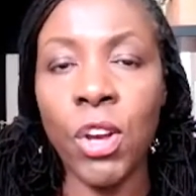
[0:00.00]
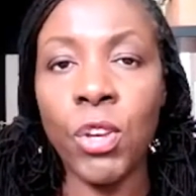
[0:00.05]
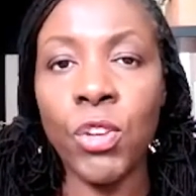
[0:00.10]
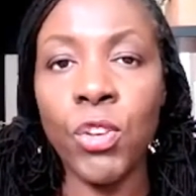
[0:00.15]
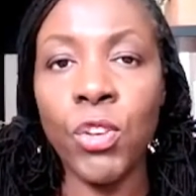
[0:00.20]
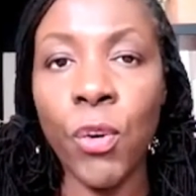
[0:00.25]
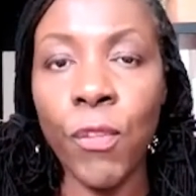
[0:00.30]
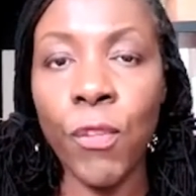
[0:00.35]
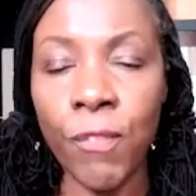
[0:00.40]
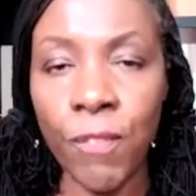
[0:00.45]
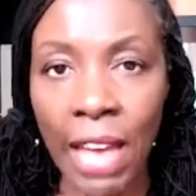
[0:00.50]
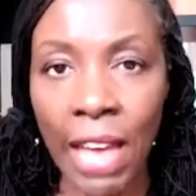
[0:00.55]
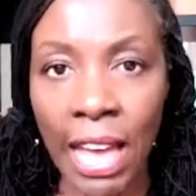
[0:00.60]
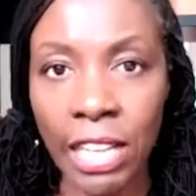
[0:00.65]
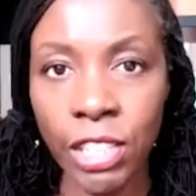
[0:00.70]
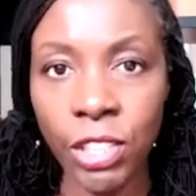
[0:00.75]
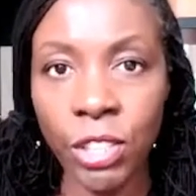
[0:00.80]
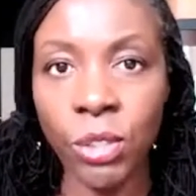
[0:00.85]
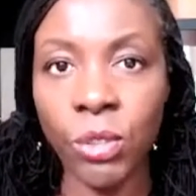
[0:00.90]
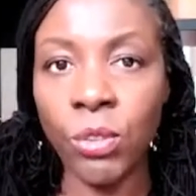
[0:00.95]
your
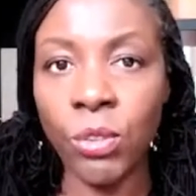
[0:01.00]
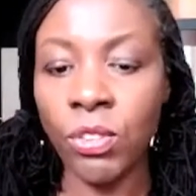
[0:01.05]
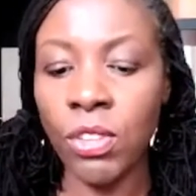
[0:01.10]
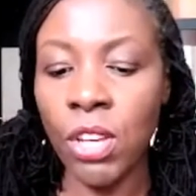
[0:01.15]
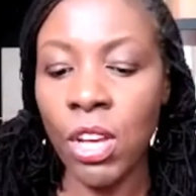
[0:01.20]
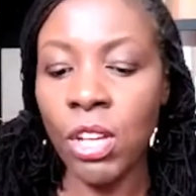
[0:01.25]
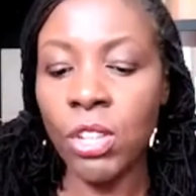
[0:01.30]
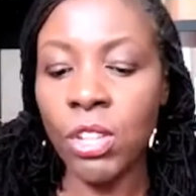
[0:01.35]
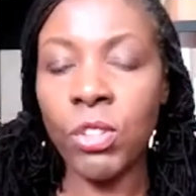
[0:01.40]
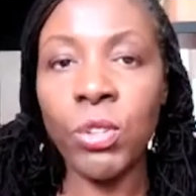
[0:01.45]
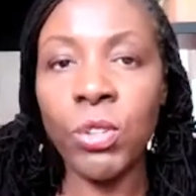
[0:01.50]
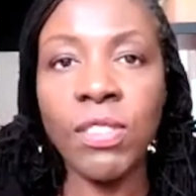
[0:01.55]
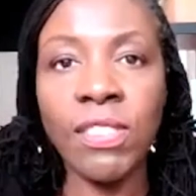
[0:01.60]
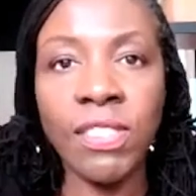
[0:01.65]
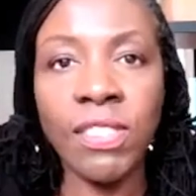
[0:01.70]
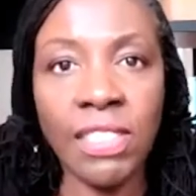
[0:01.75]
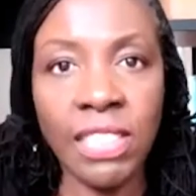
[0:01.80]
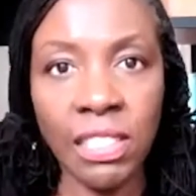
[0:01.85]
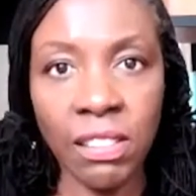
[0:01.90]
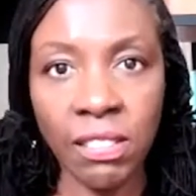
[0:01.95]
values, your
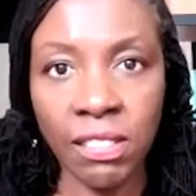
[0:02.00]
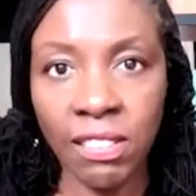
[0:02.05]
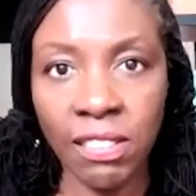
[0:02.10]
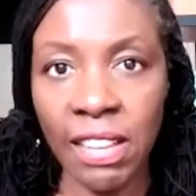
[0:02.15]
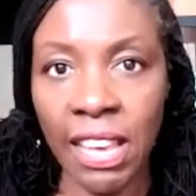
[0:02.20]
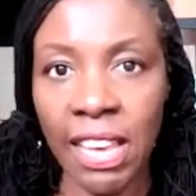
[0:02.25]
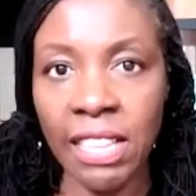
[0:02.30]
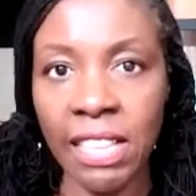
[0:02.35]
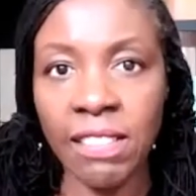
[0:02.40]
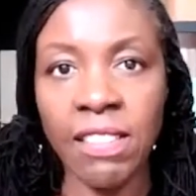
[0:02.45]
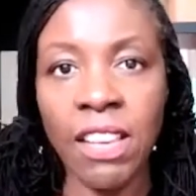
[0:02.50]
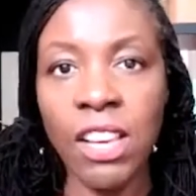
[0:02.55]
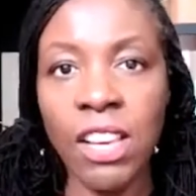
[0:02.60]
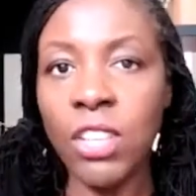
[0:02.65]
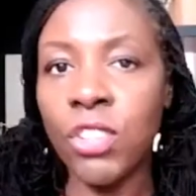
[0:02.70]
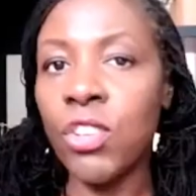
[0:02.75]
skill set,